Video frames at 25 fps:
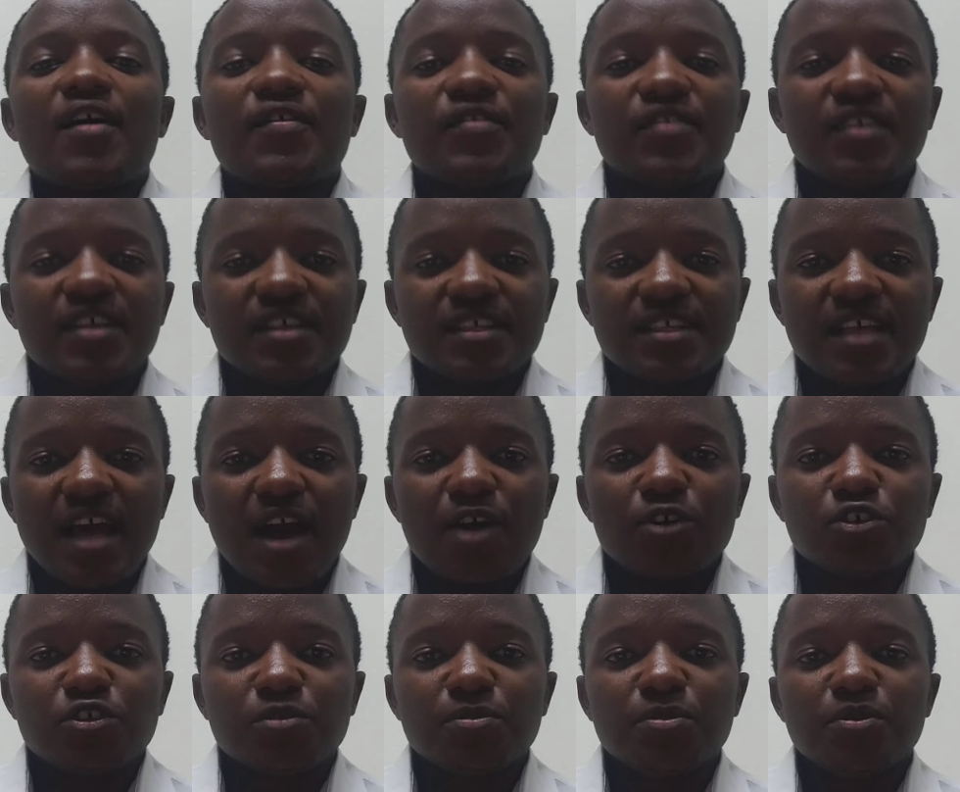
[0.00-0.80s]
this
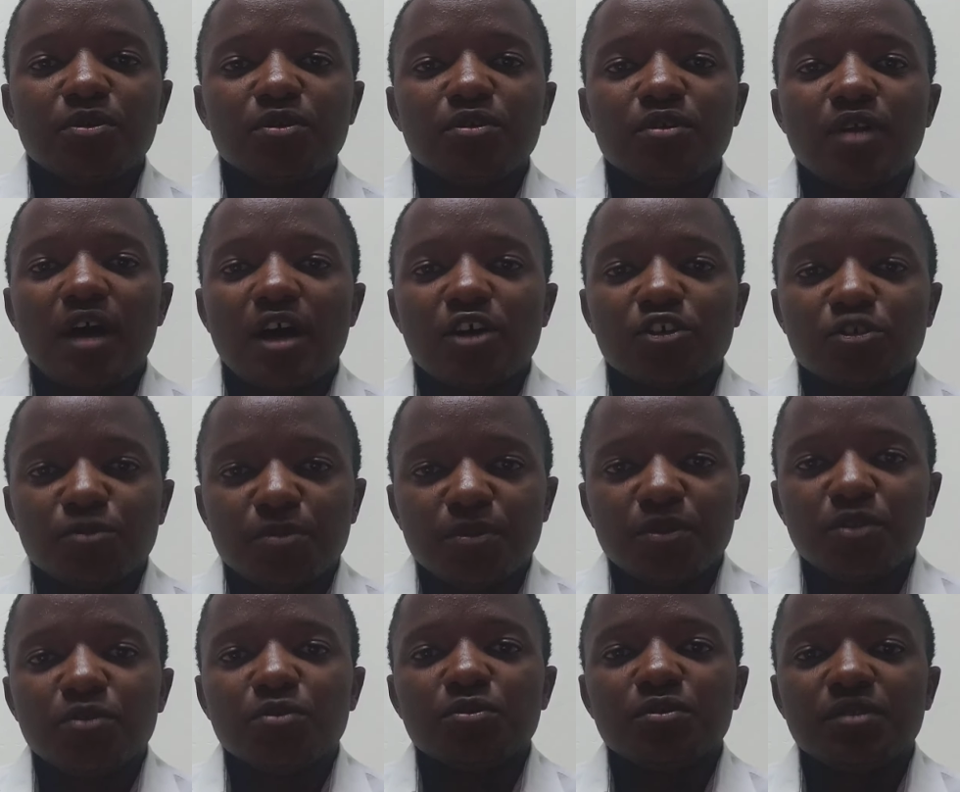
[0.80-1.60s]

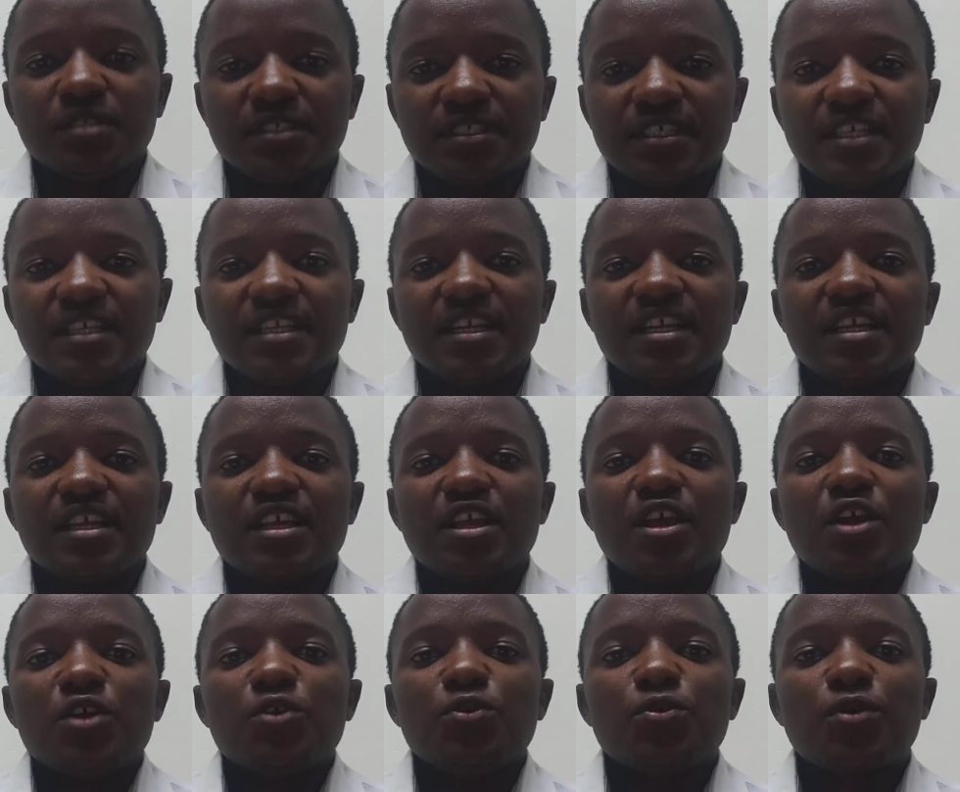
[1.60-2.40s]
Ausbildung
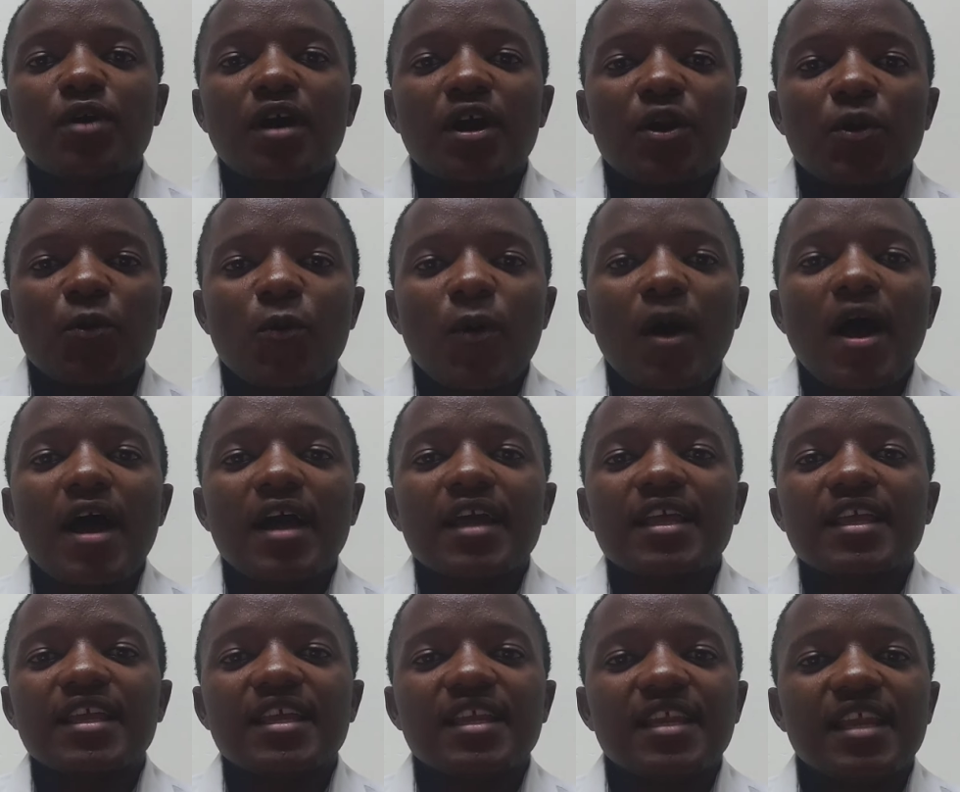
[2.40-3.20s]
training, you can
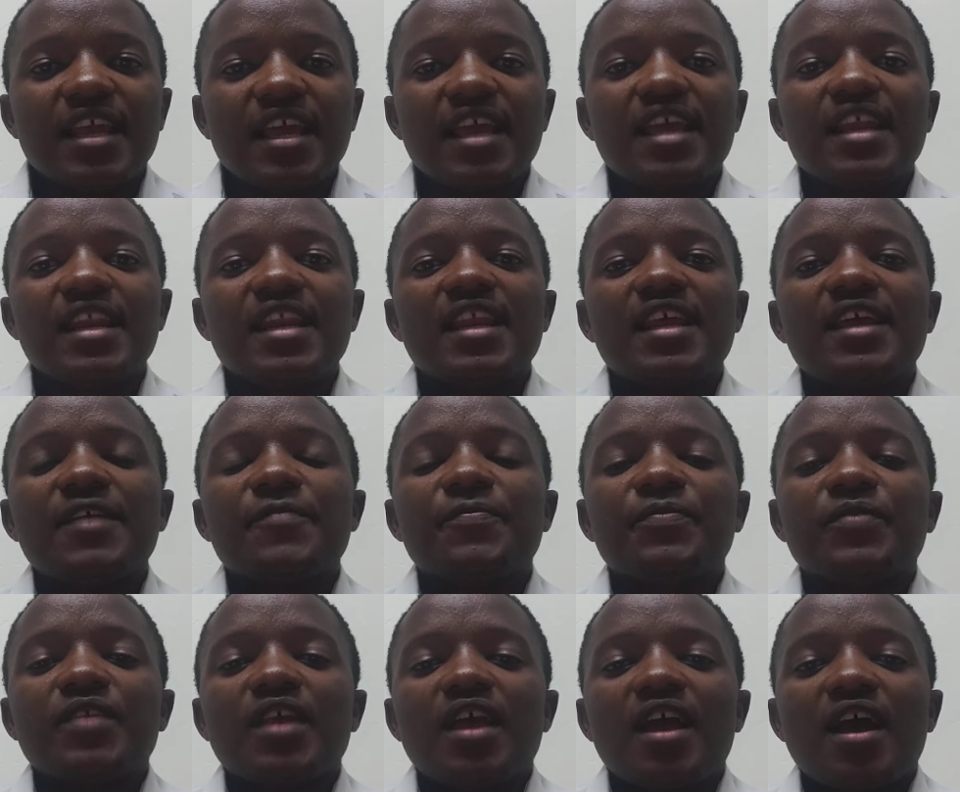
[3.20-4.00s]
work in
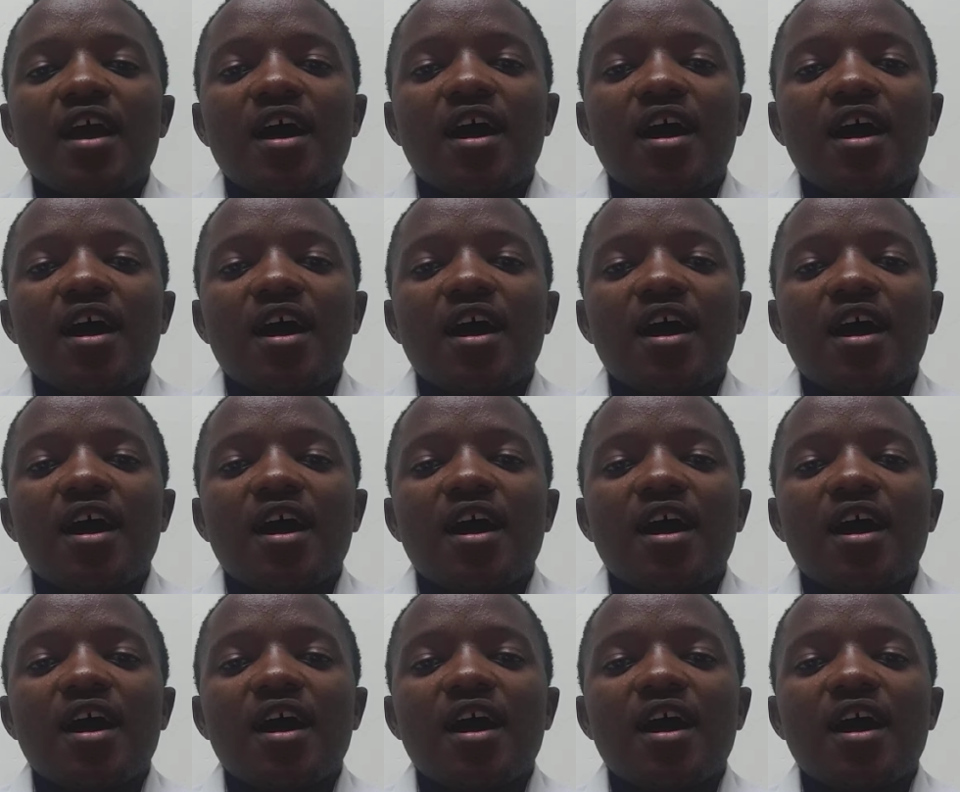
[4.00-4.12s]
any